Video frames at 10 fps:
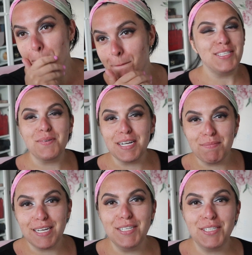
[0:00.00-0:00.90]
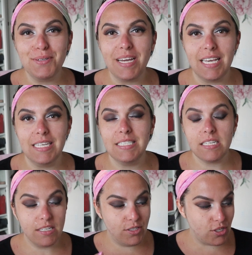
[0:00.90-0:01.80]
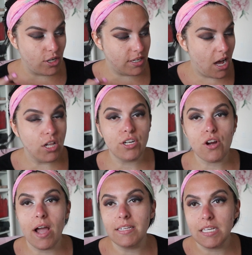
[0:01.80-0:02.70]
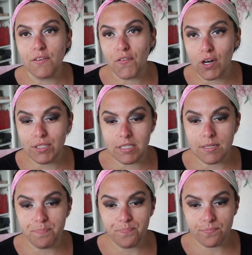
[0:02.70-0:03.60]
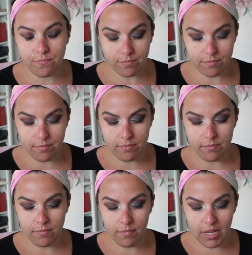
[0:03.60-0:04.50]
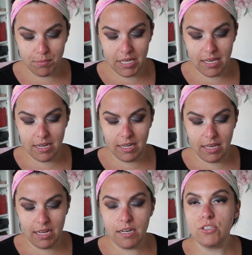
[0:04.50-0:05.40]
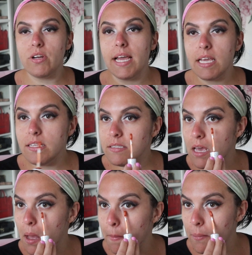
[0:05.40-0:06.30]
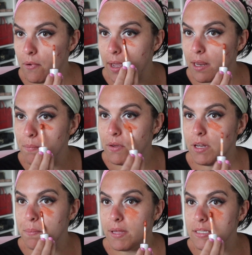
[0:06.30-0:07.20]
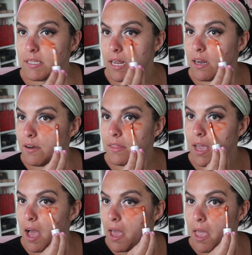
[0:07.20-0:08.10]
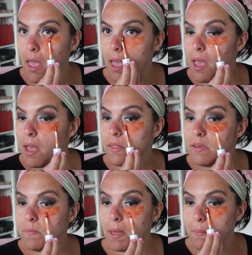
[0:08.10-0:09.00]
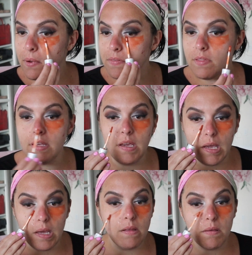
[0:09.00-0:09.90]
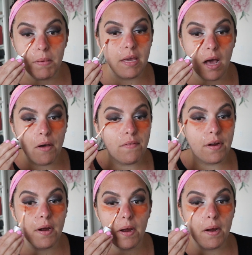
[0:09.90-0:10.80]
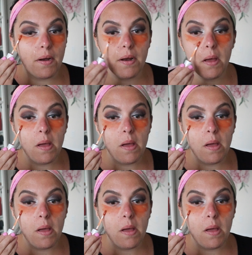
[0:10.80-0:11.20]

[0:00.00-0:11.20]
So what I'm gonna do is start color correcting first. I'm taking Nikita Dragon's Dragon Beauty, placing that under the eye. These bad boys need to be covered.